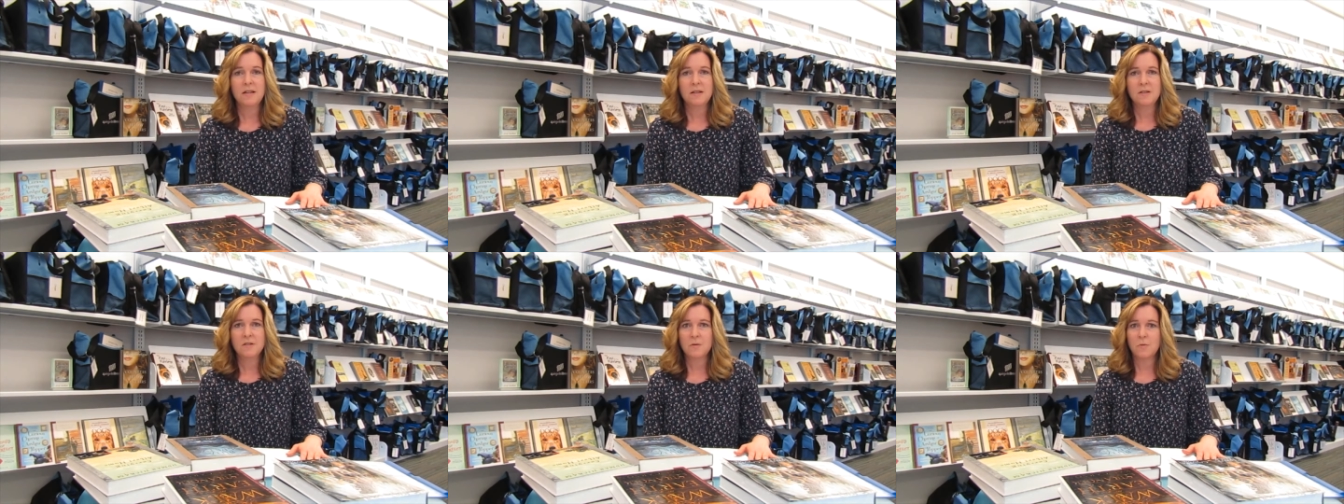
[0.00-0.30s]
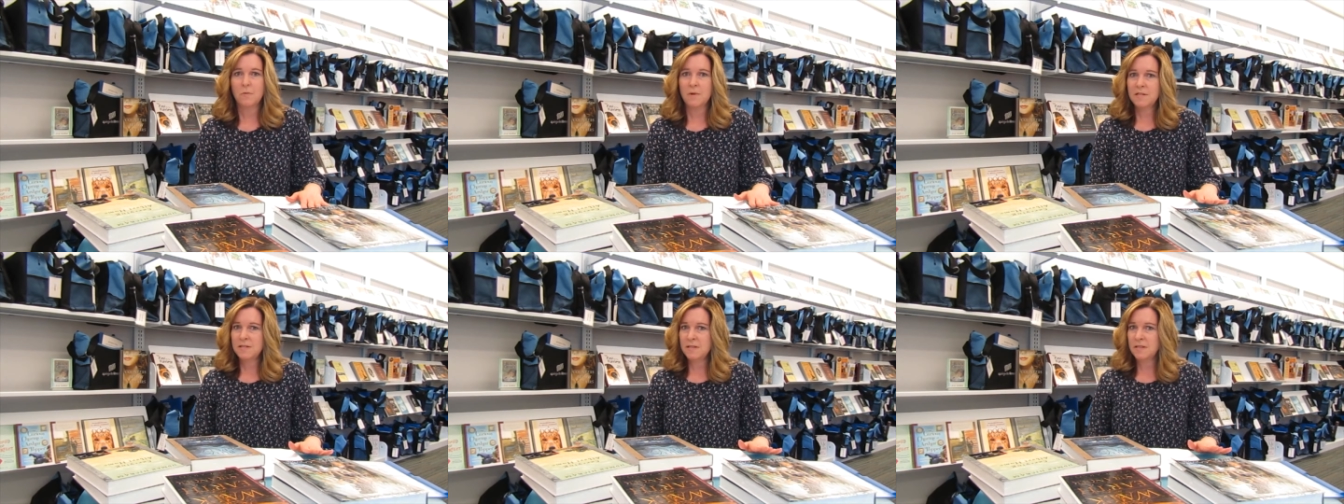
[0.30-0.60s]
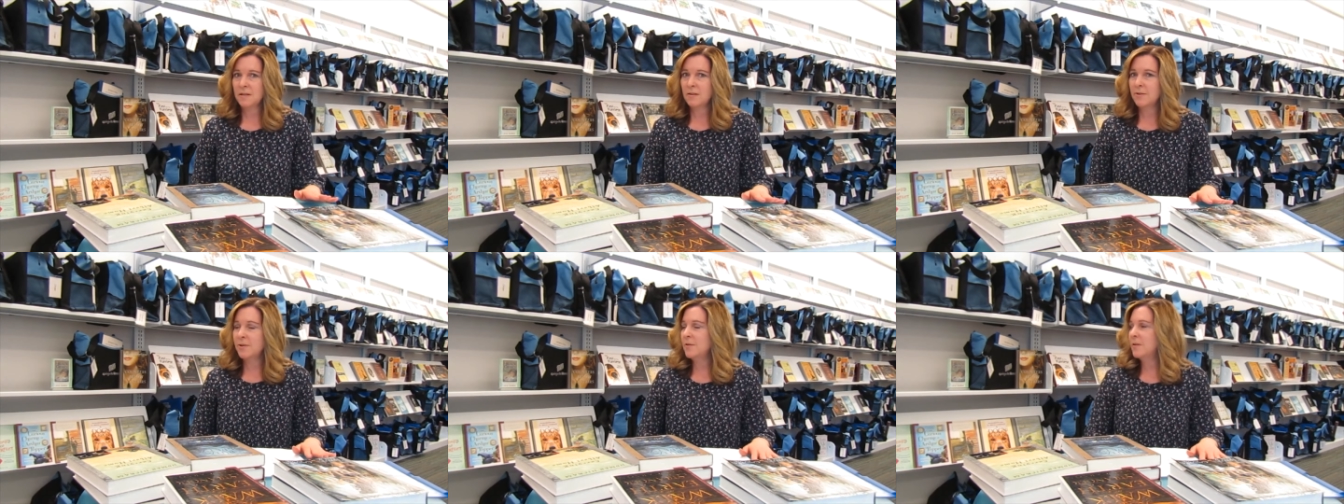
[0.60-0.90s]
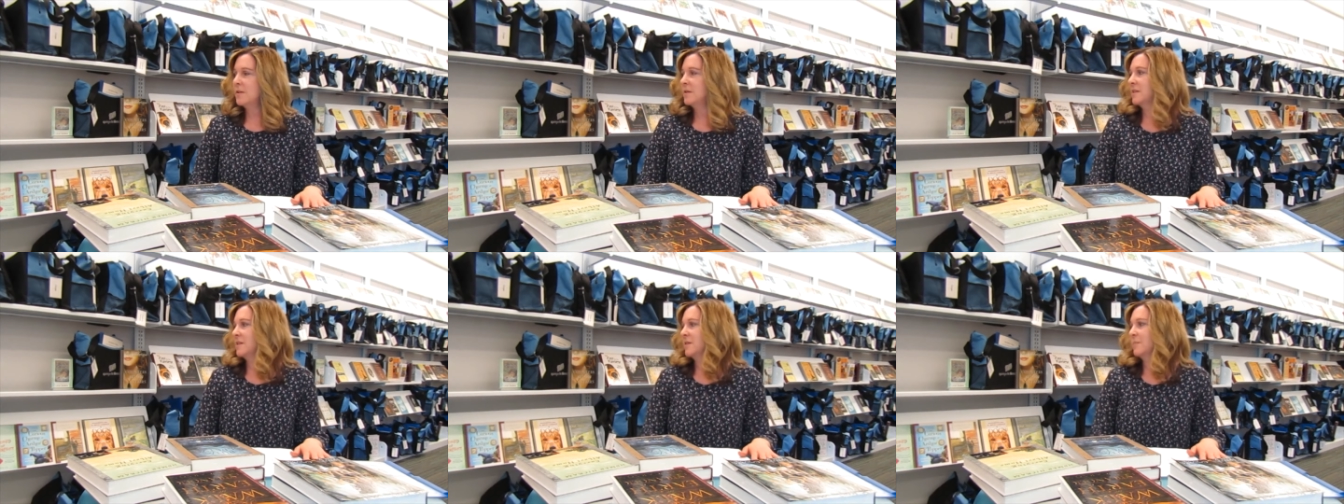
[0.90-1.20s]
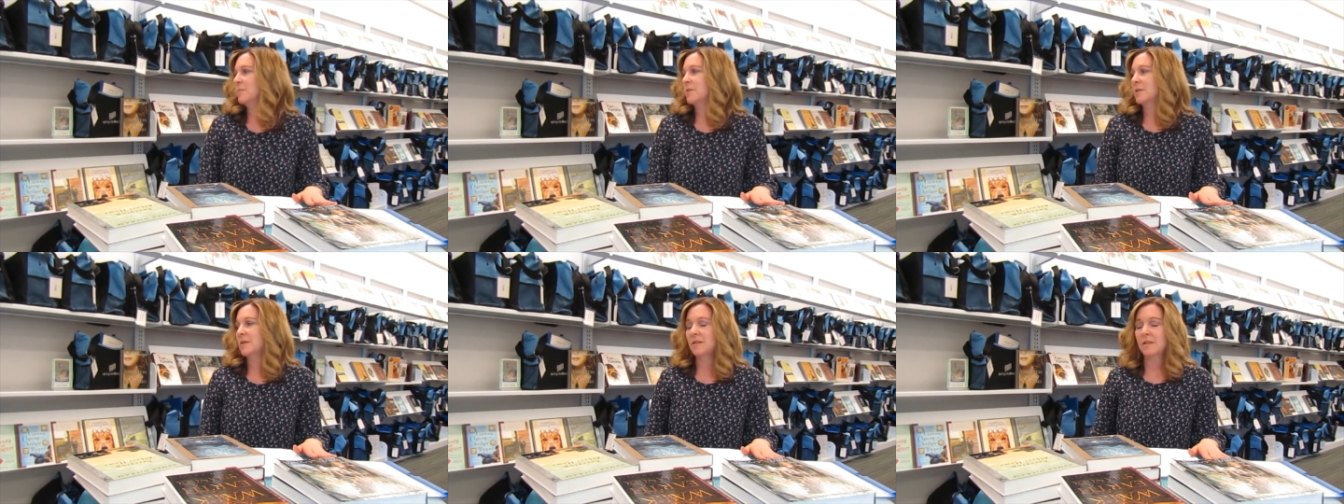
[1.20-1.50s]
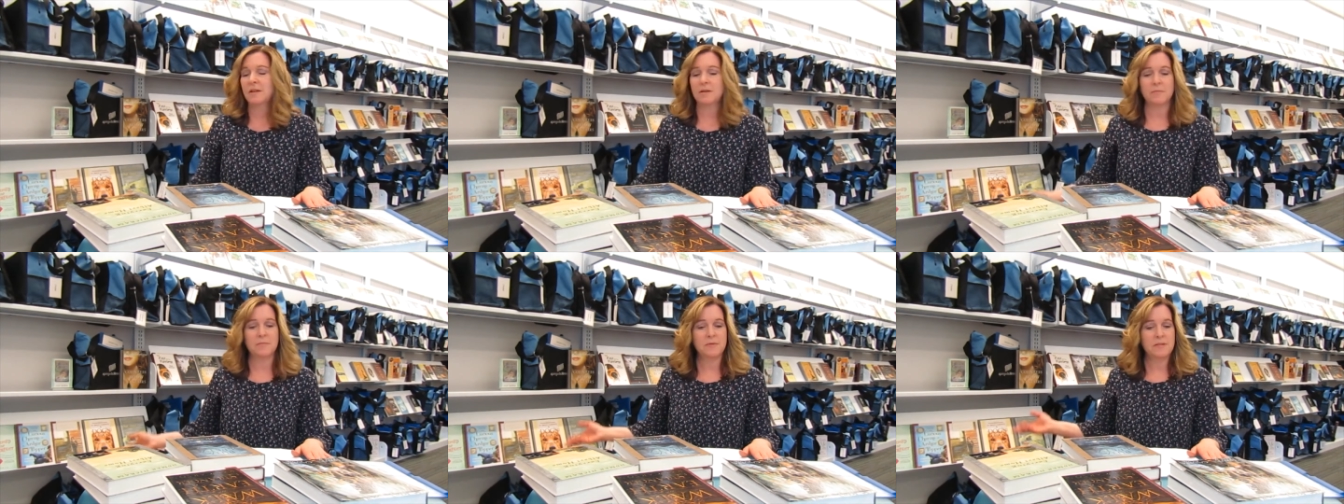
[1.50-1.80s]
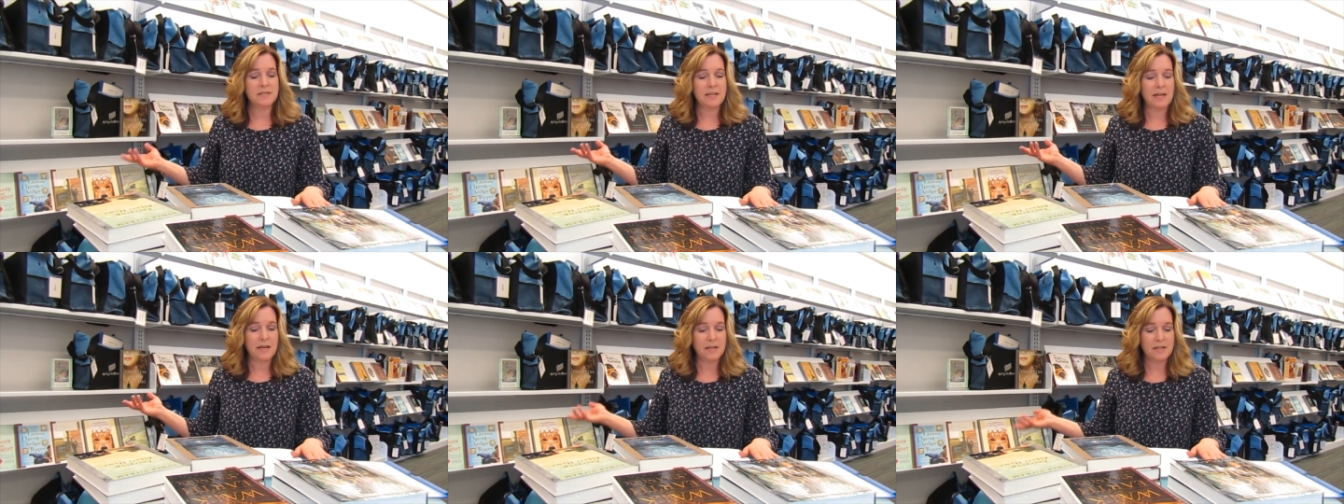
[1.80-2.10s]
So what's included in a book club
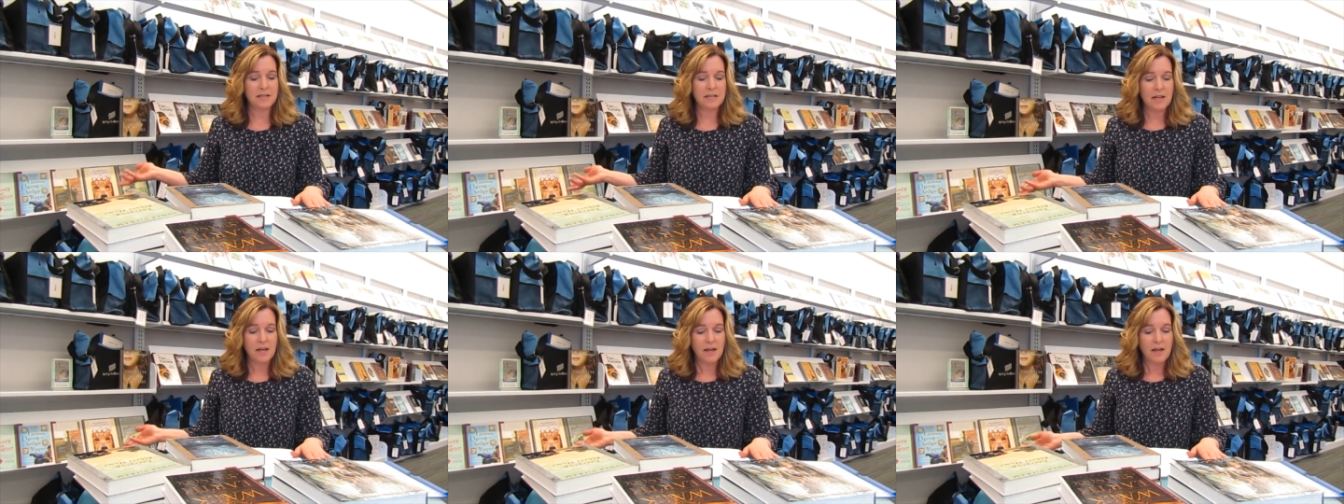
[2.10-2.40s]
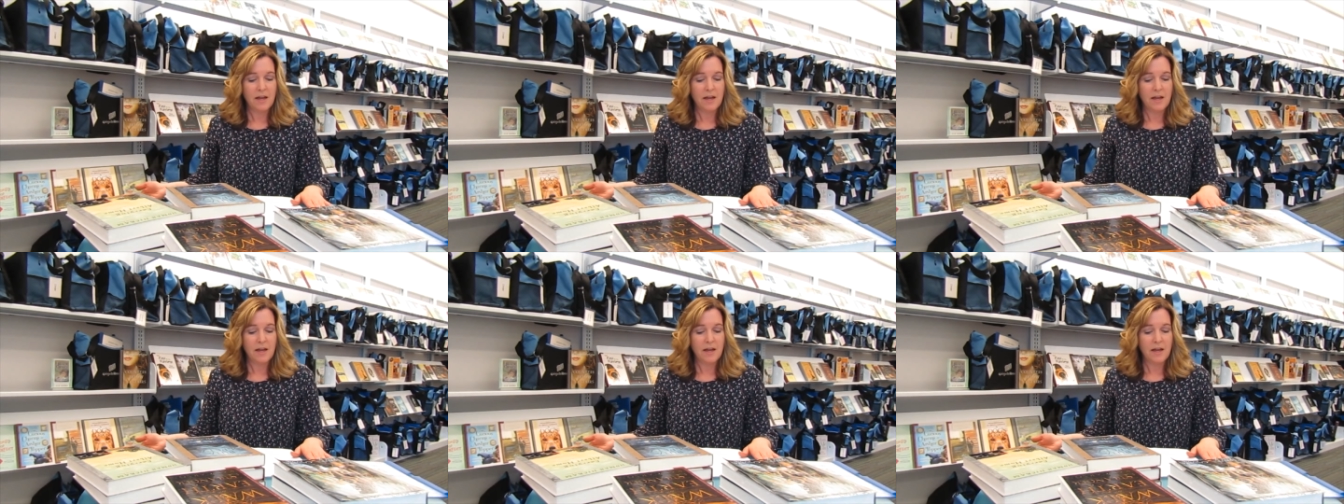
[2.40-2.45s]
set?